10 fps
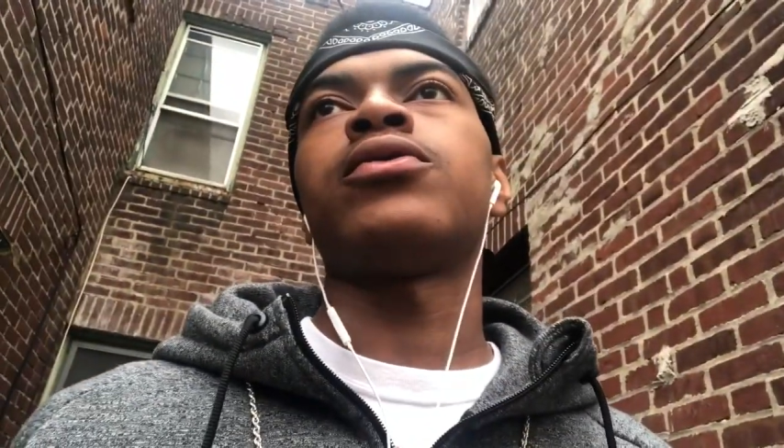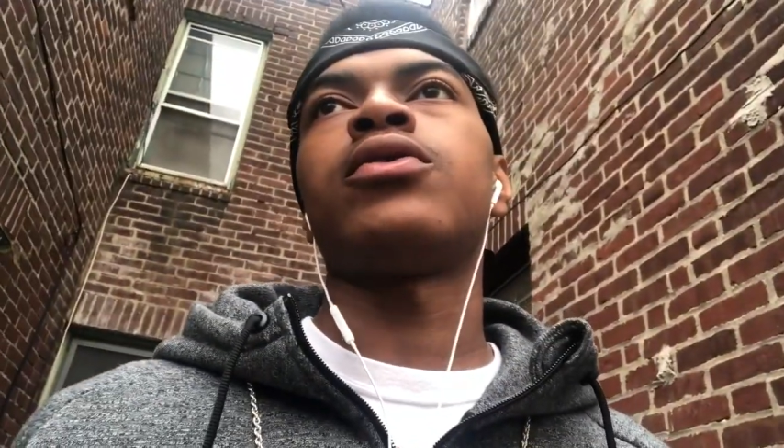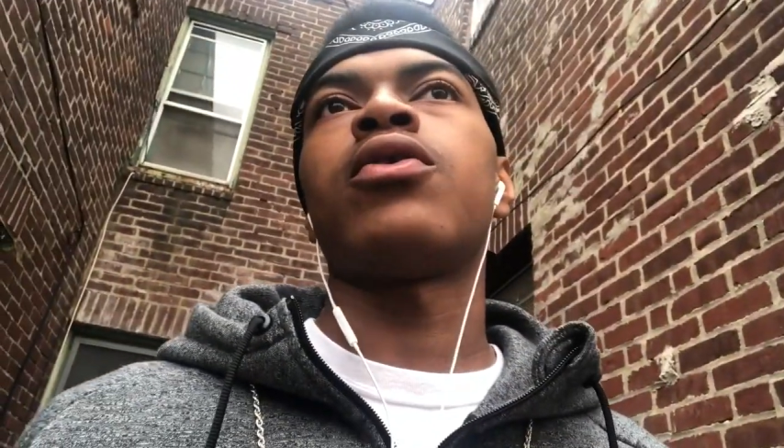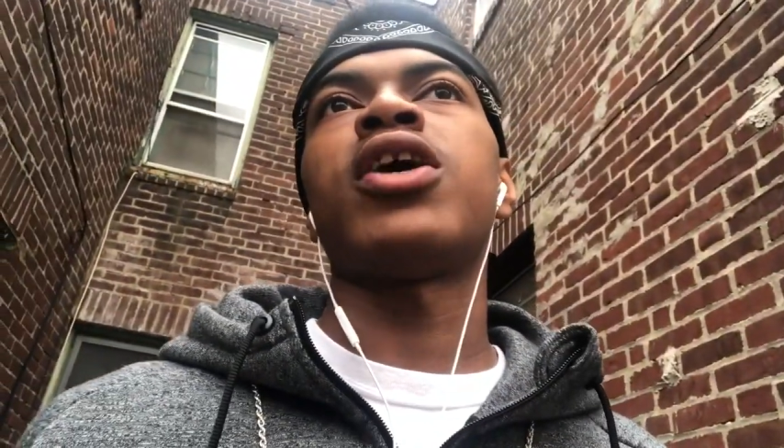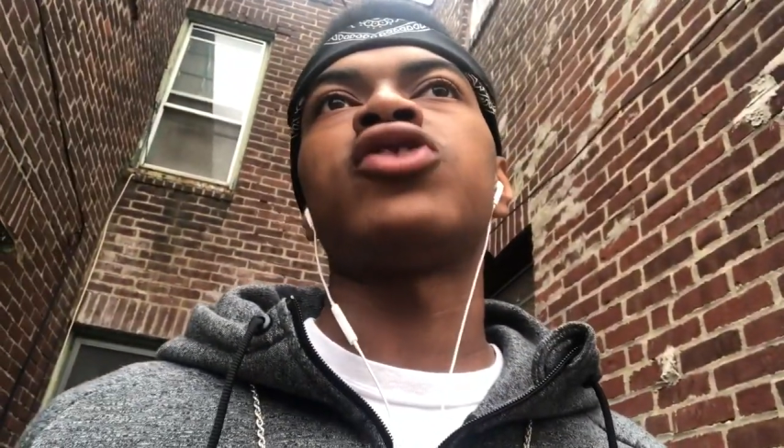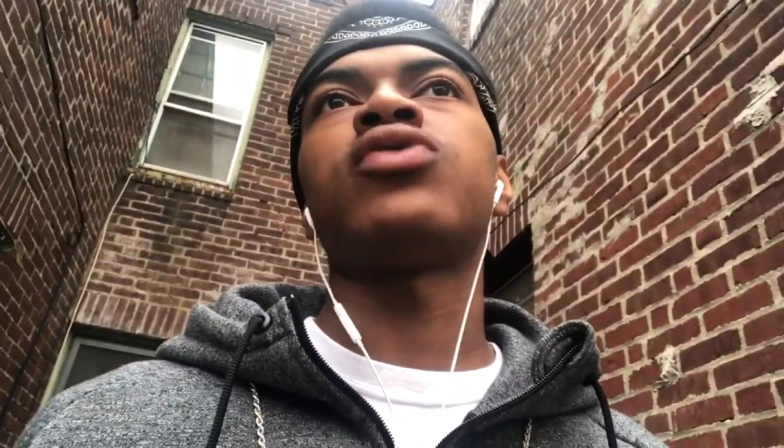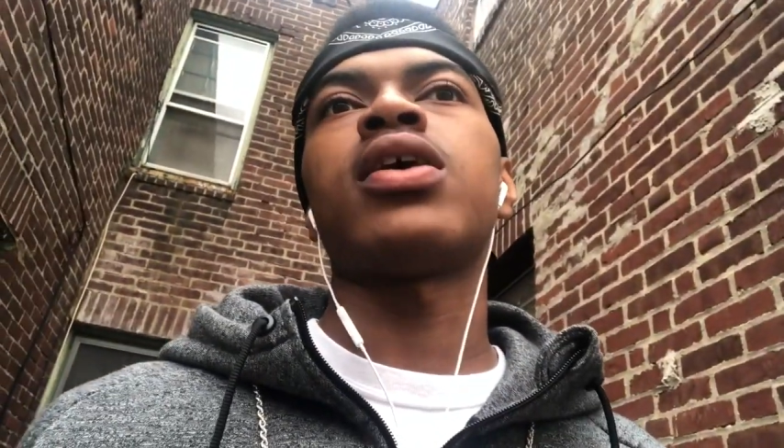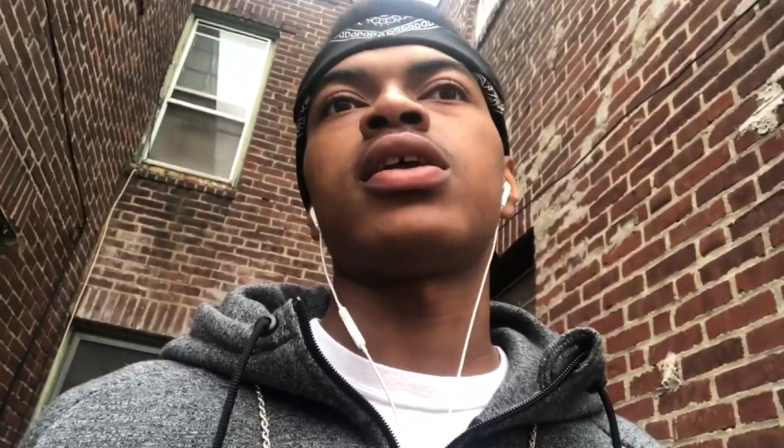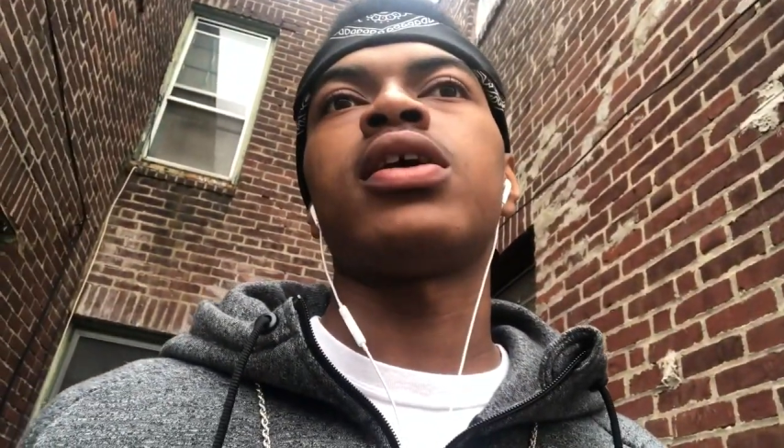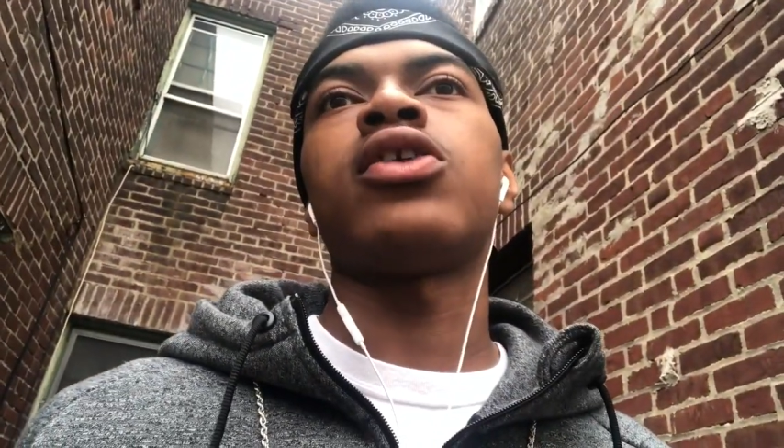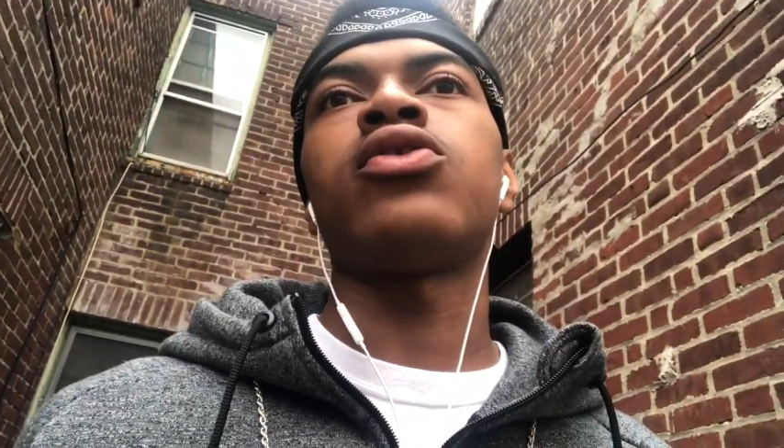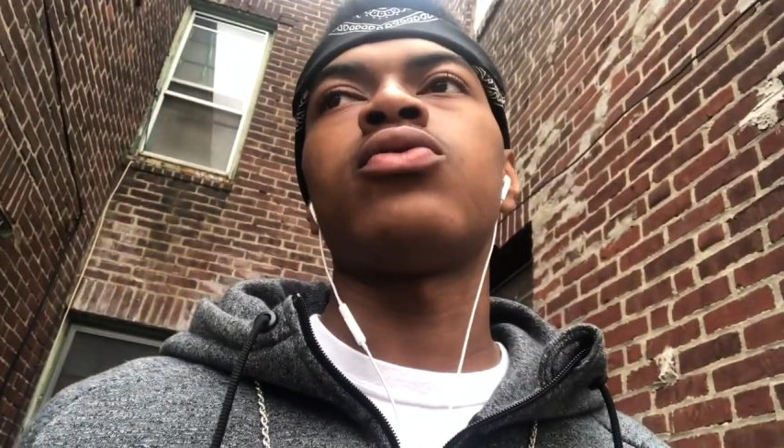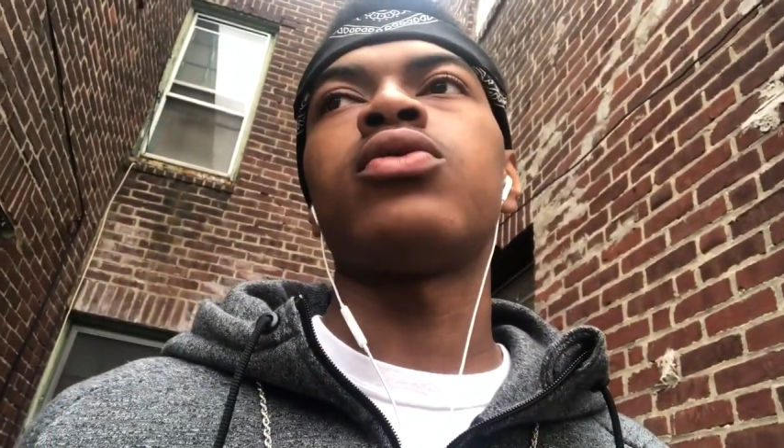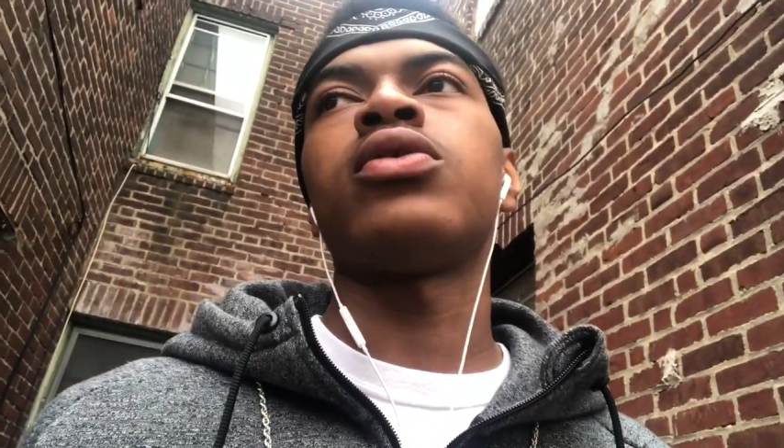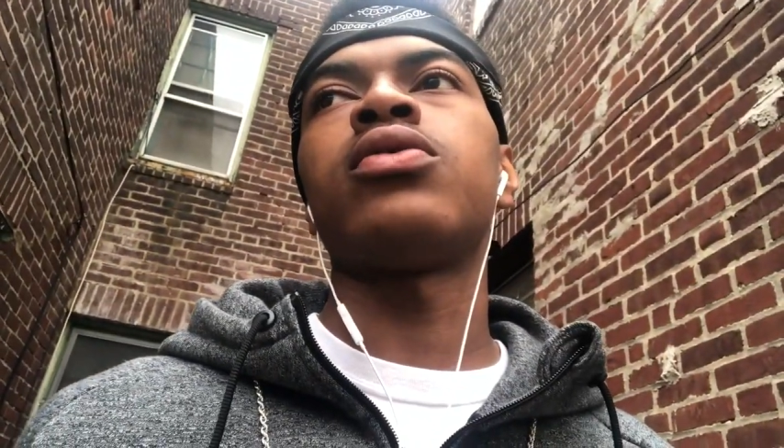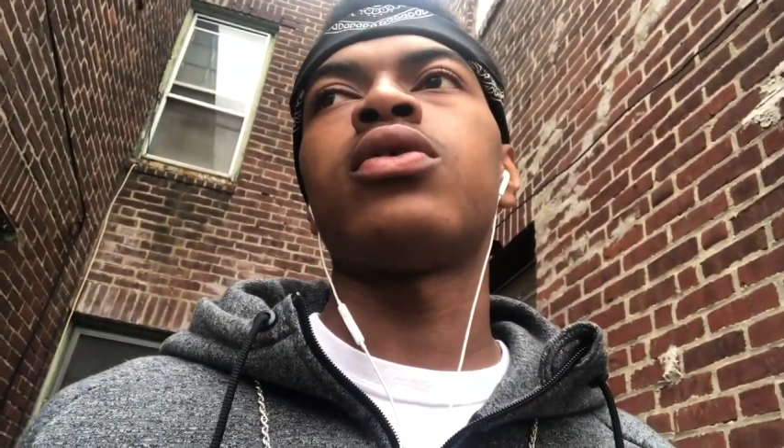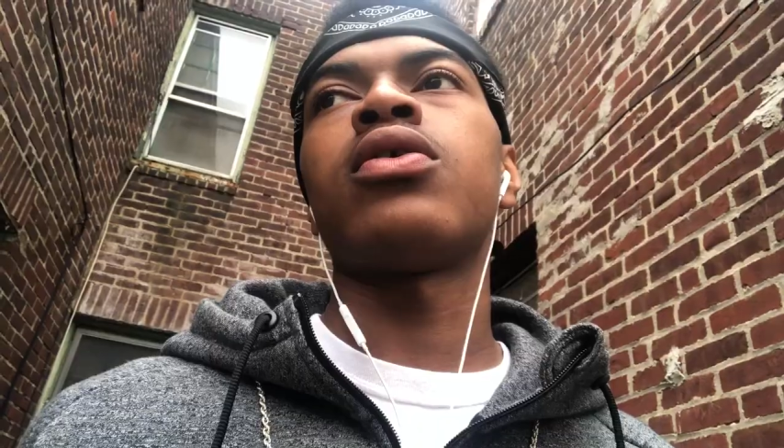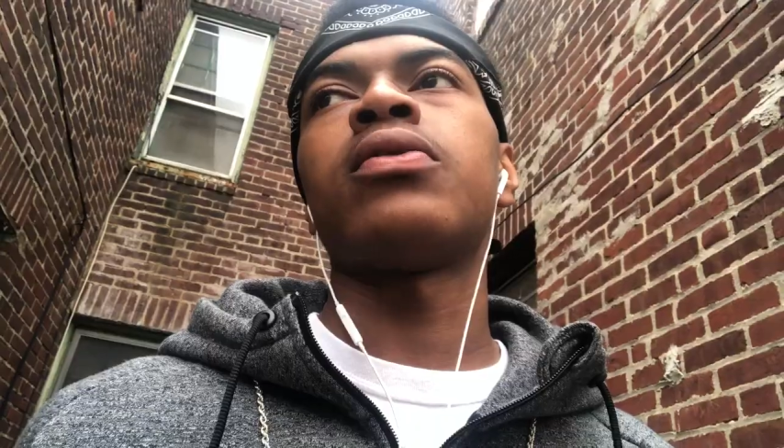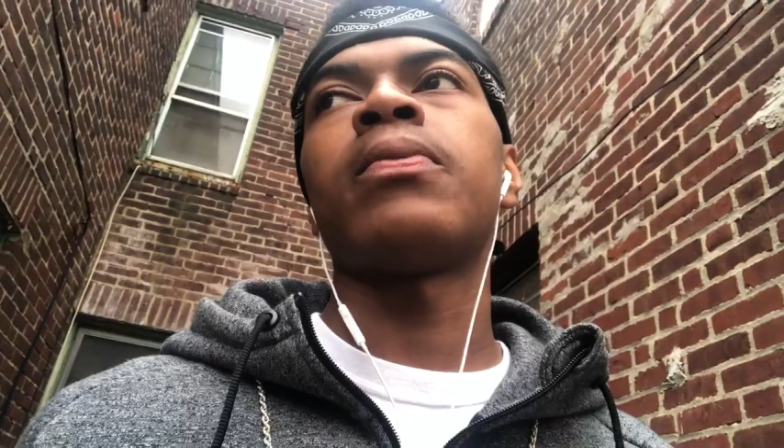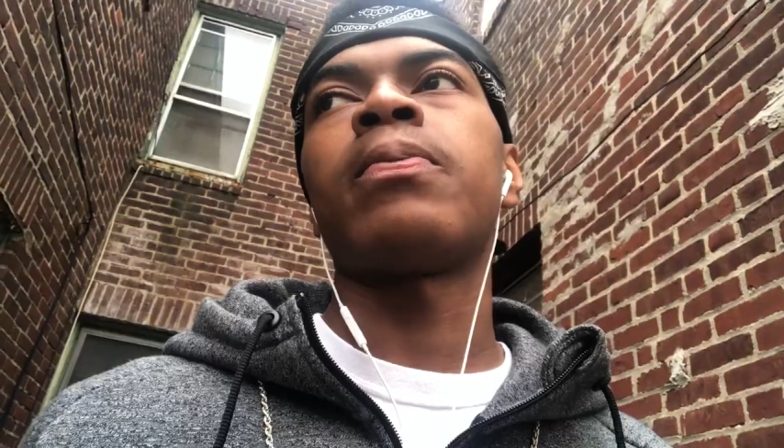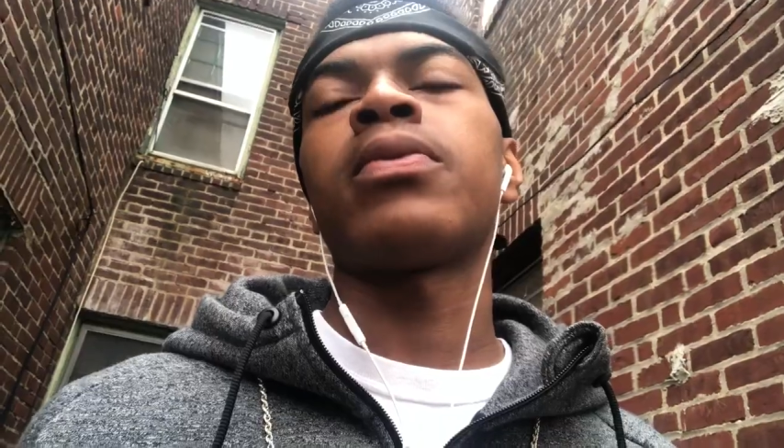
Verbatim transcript: you know, they trying to get through it, you know.